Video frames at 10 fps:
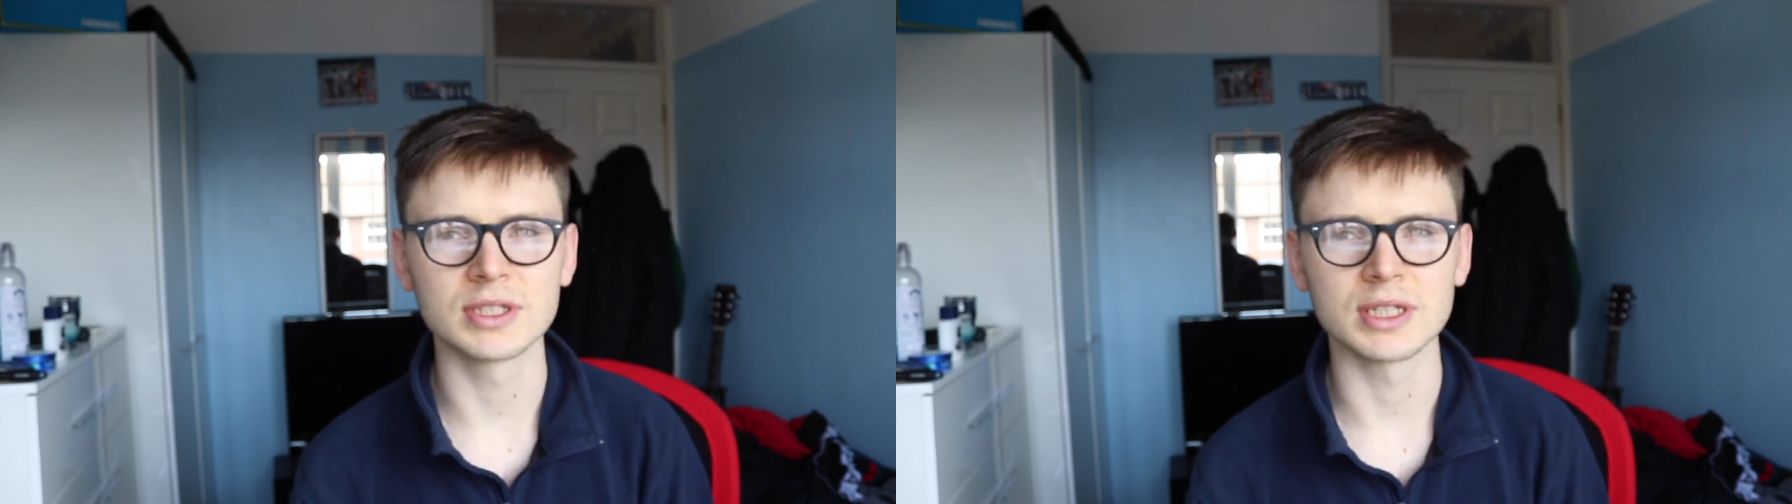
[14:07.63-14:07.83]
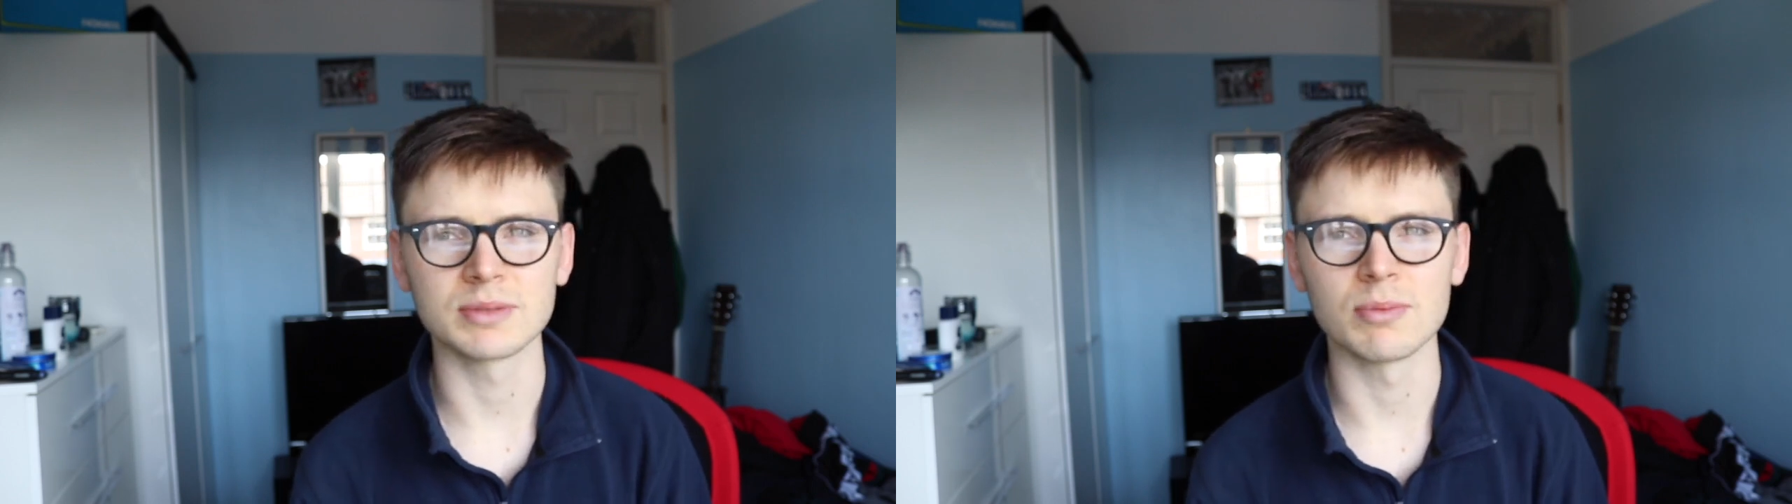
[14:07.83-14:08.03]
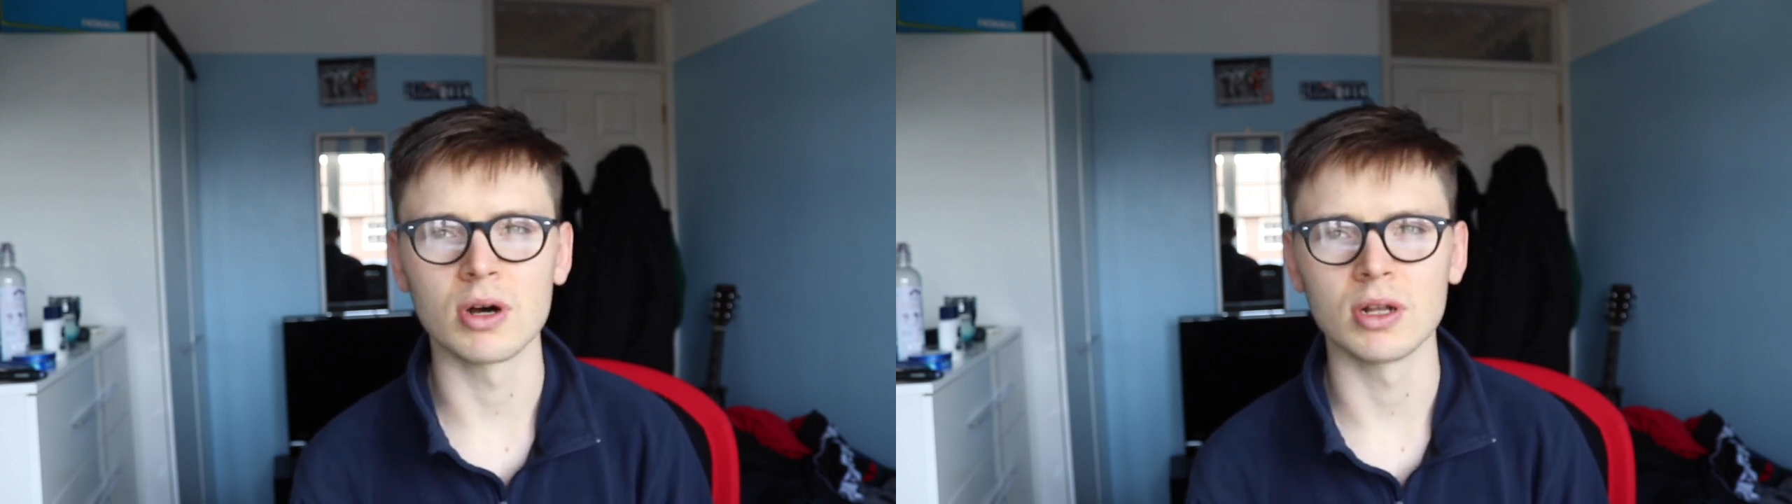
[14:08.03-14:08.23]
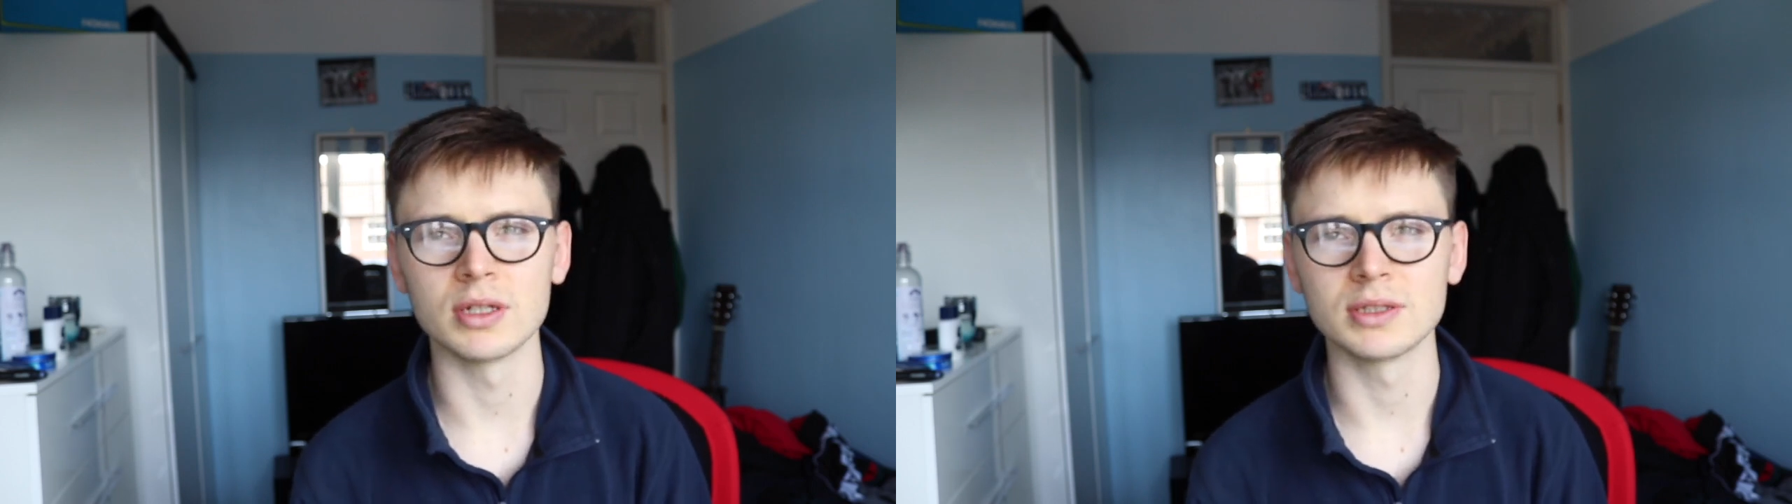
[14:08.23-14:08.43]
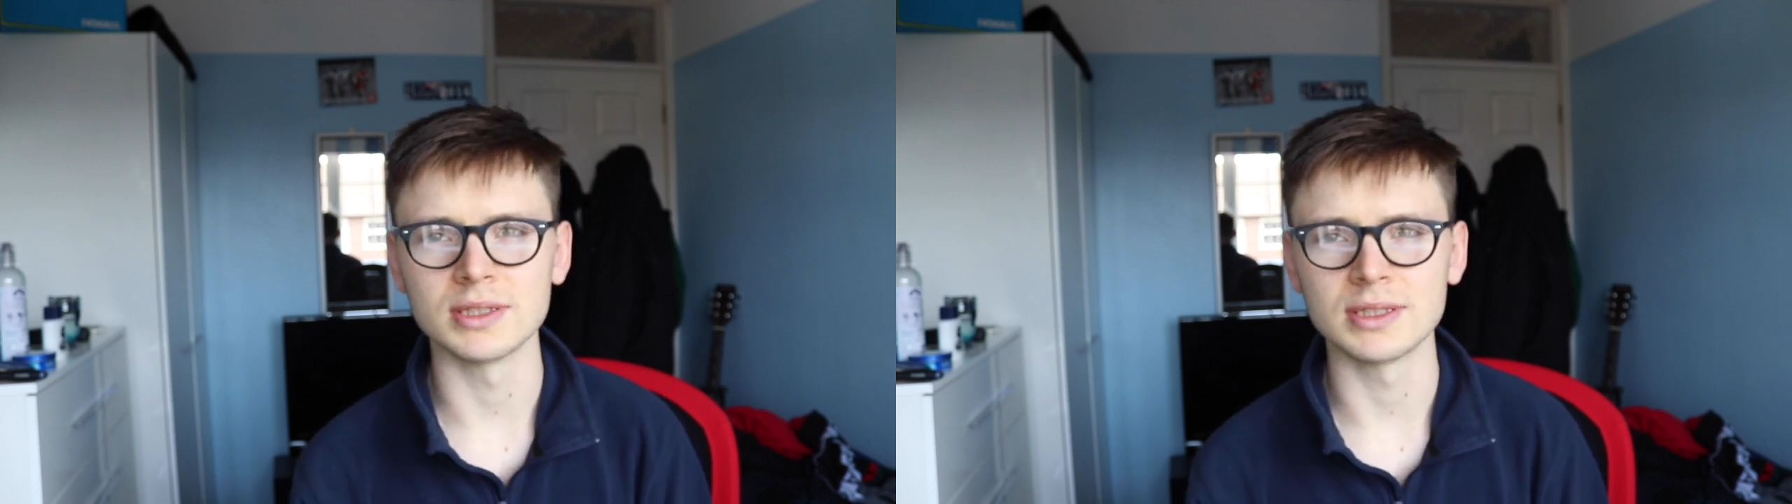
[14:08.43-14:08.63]
6
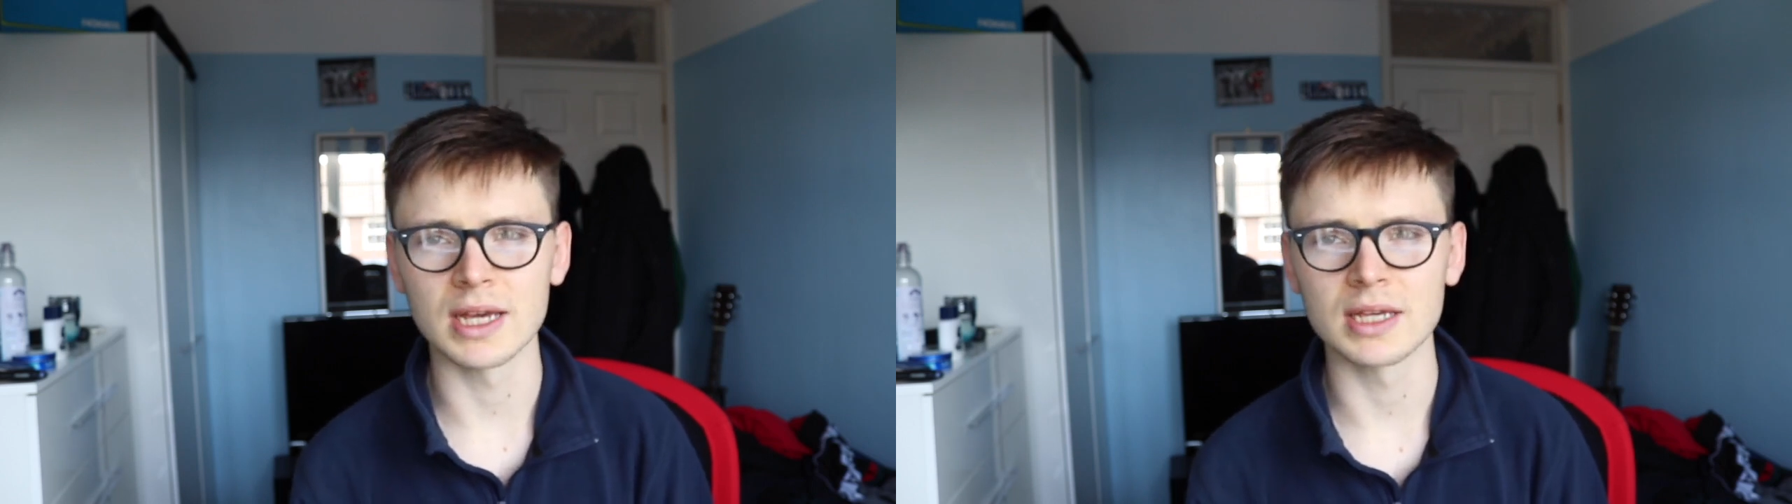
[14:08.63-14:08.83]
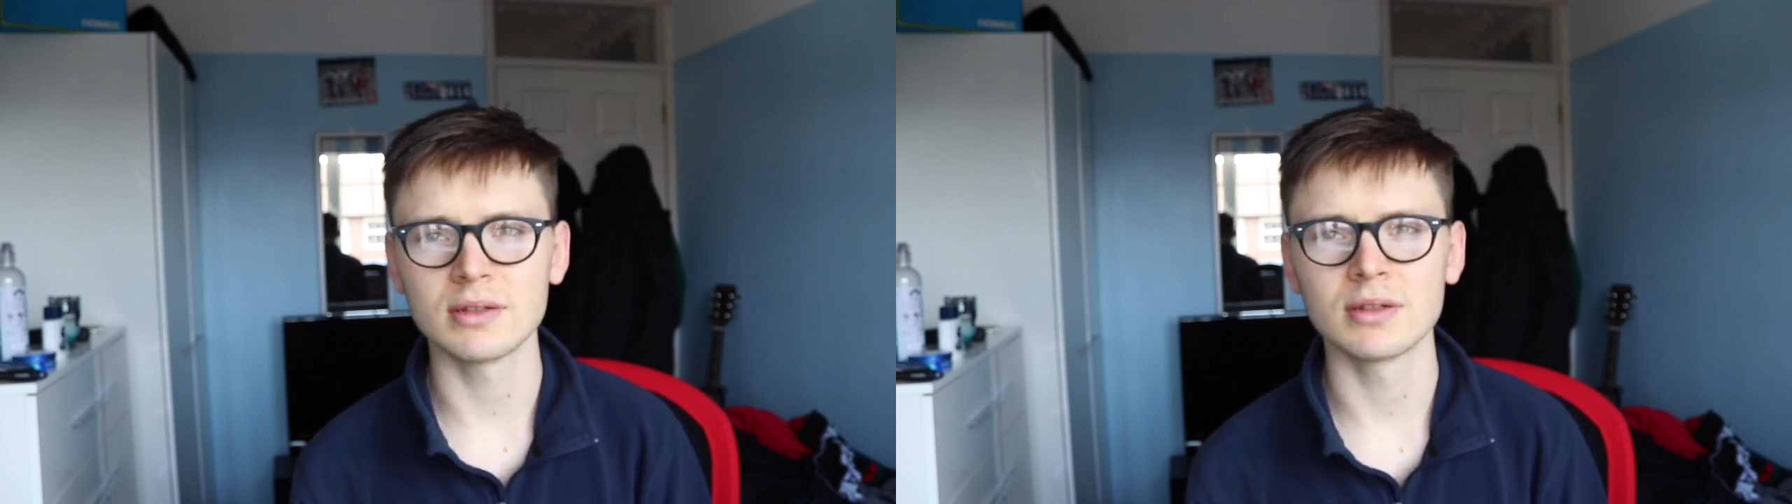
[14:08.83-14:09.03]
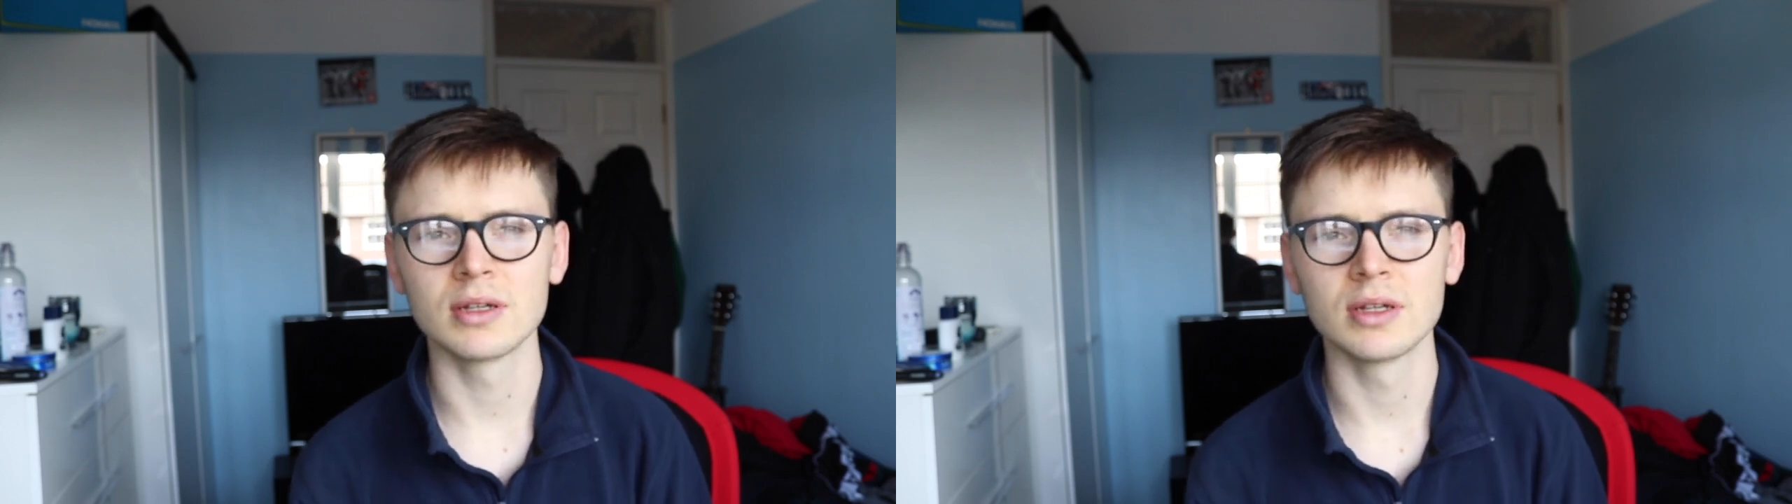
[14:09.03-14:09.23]
miler today,